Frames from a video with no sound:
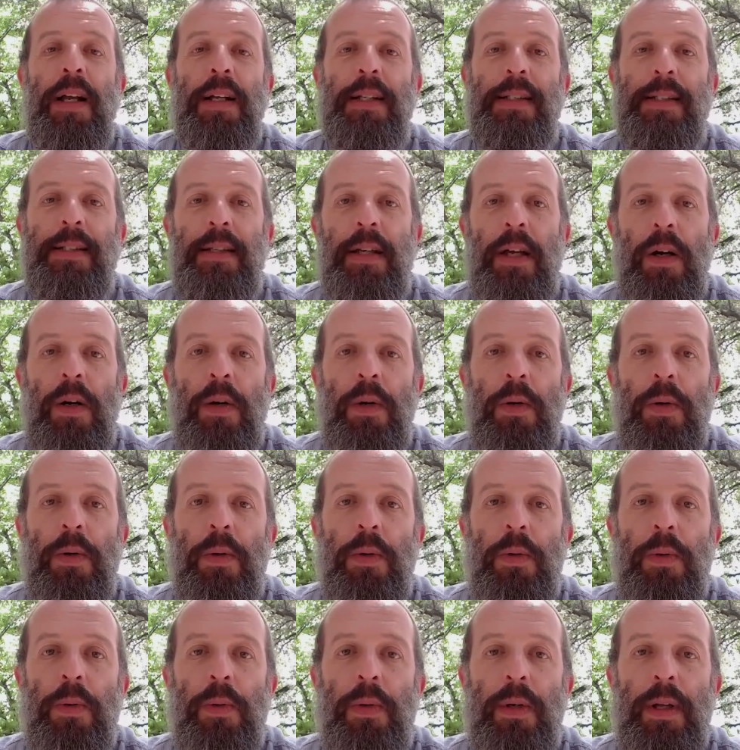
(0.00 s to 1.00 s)

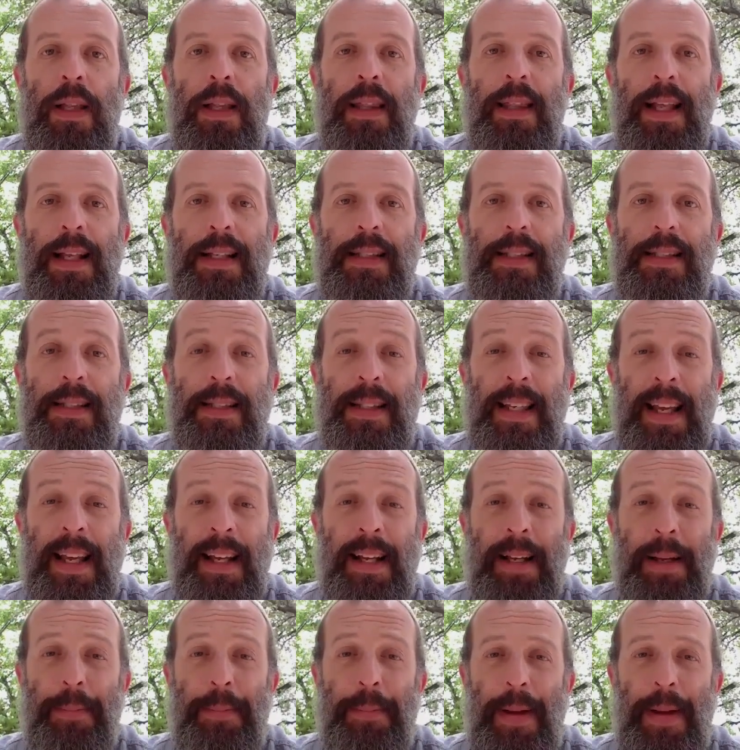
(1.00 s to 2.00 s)
So let's
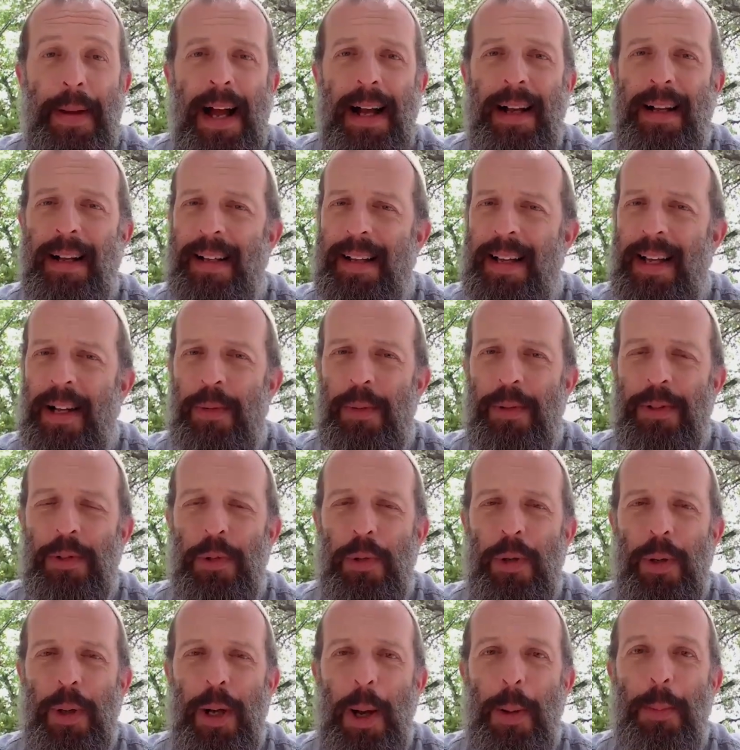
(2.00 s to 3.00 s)
take it back. Again, we'll
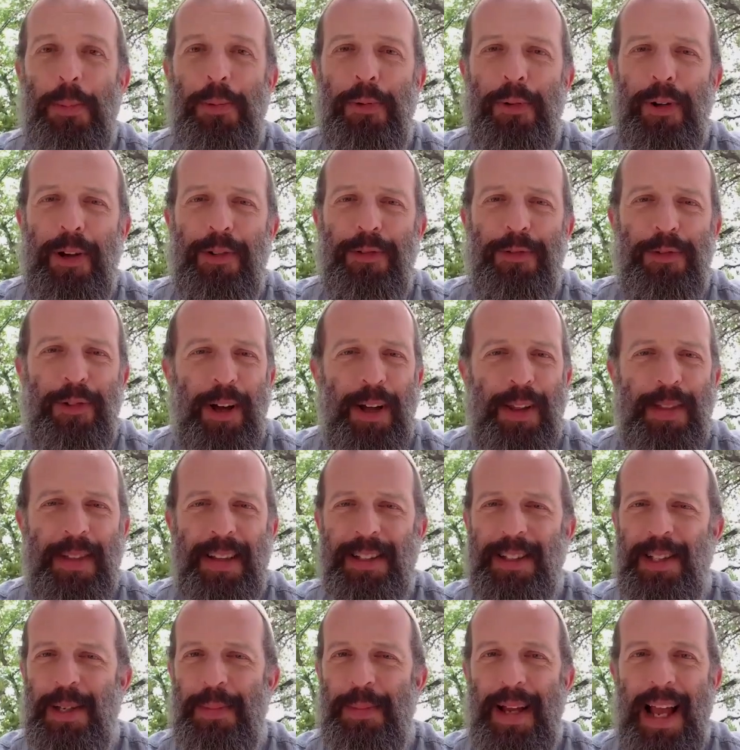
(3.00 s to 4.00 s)
do a brief run.
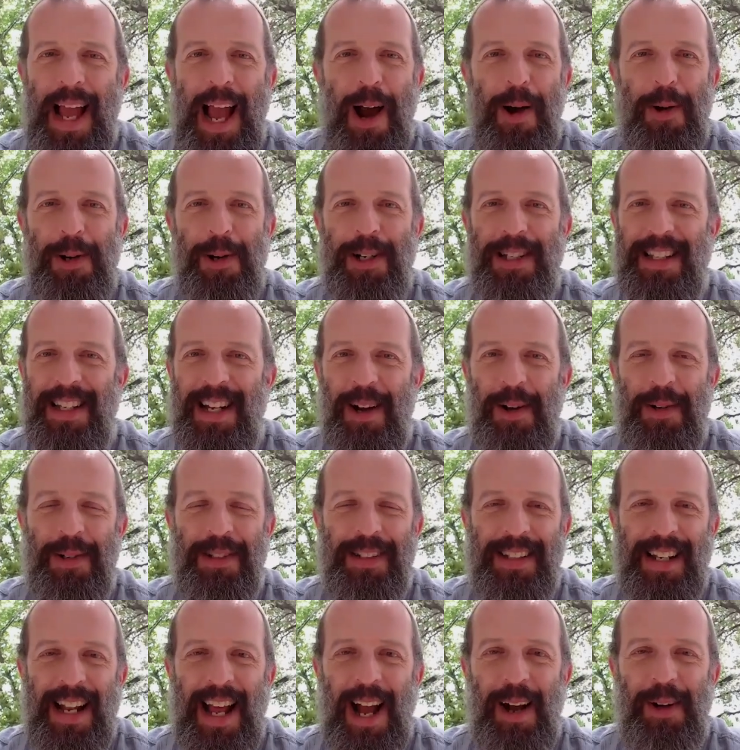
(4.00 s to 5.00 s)
This could be hours and
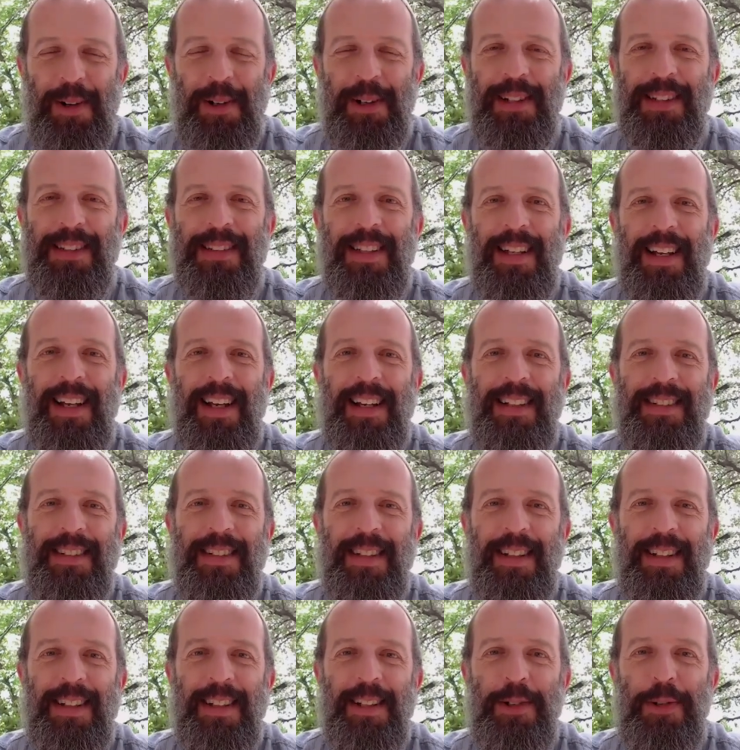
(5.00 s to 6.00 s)
hours and hours. It's
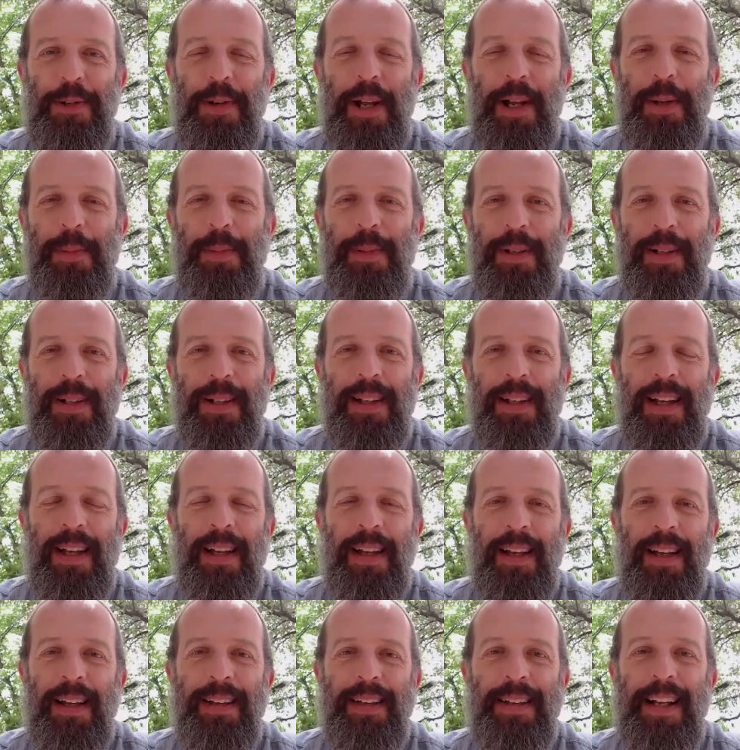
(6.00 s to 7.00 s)
an incredible
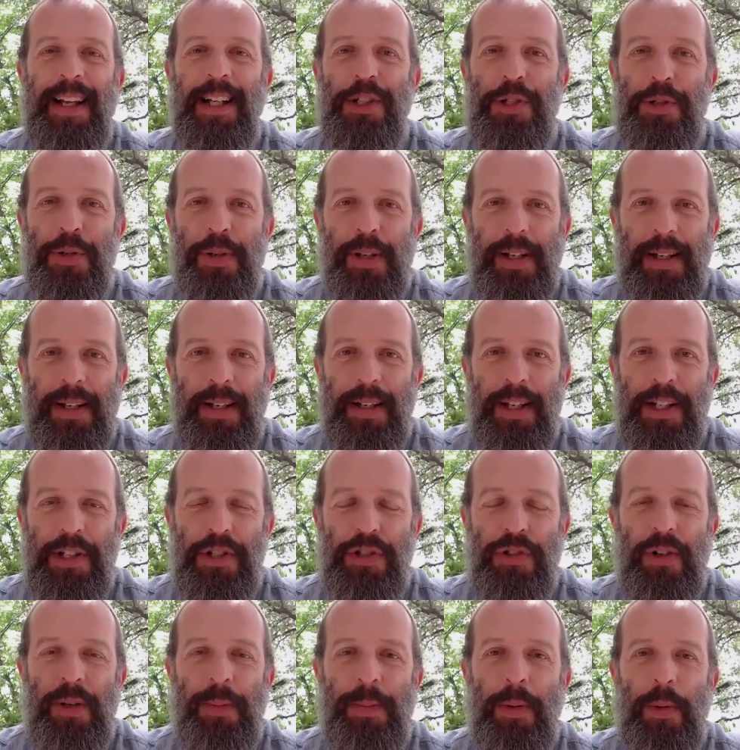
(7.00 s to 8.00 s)
and intricate
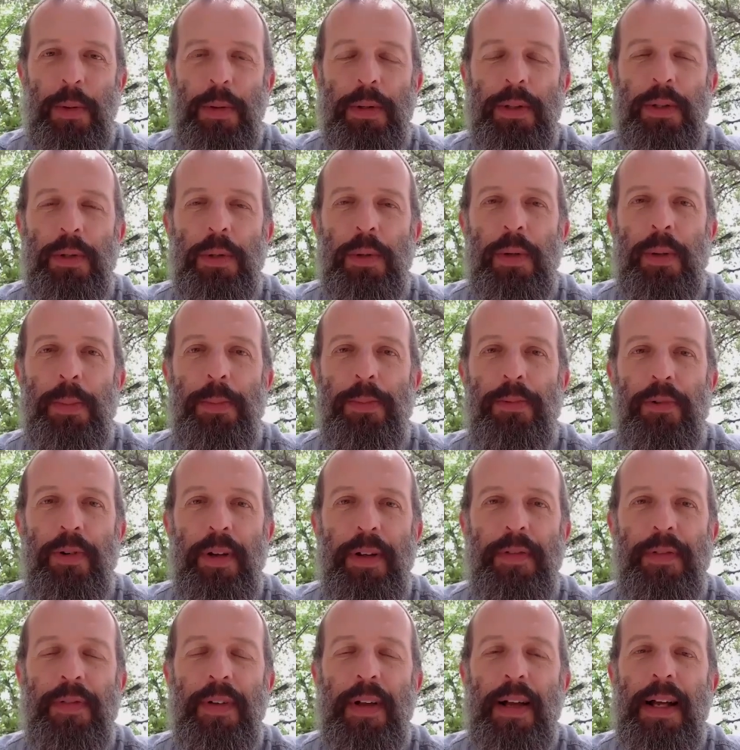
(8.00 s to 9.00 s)
history, but we'll do a
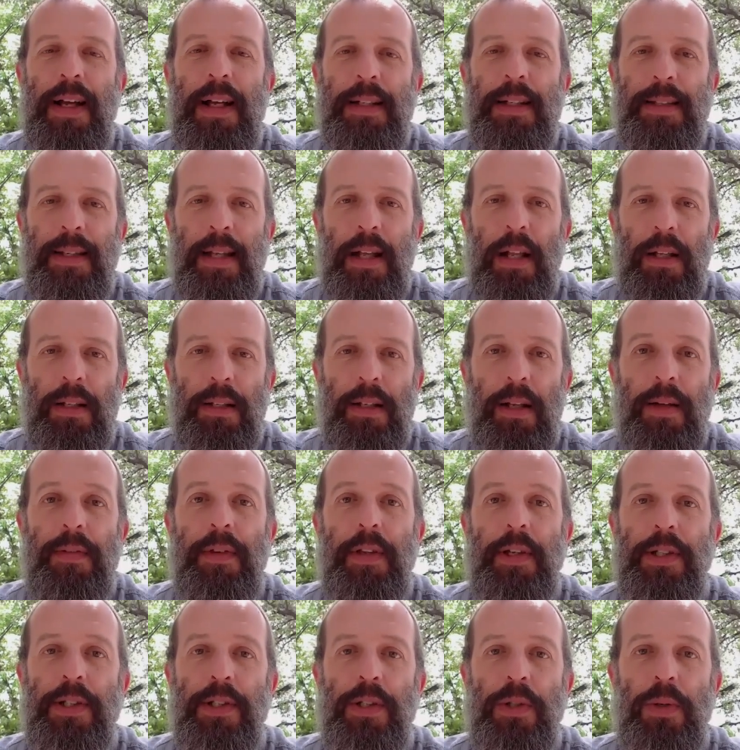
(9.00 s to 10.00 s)
brief telling of
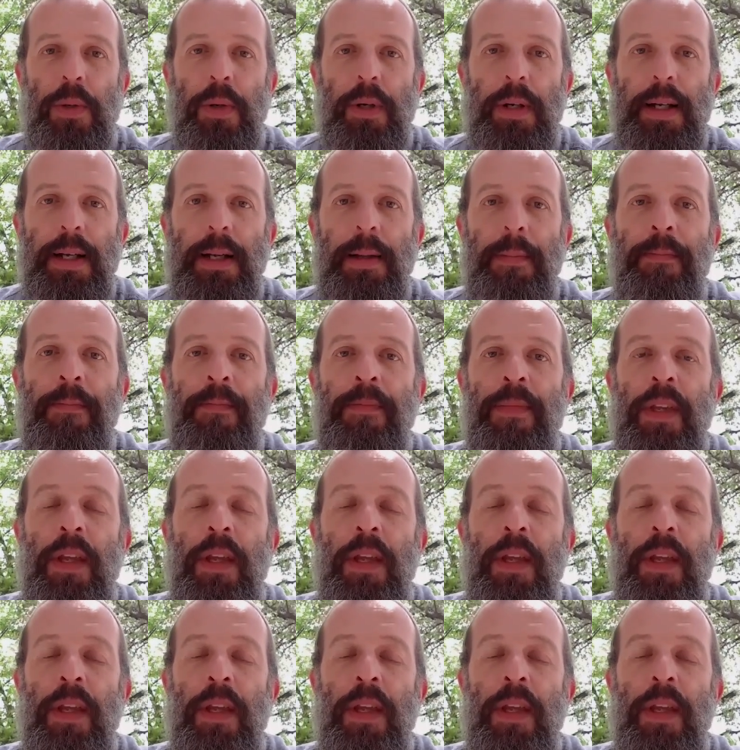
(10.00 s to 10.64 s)
the story.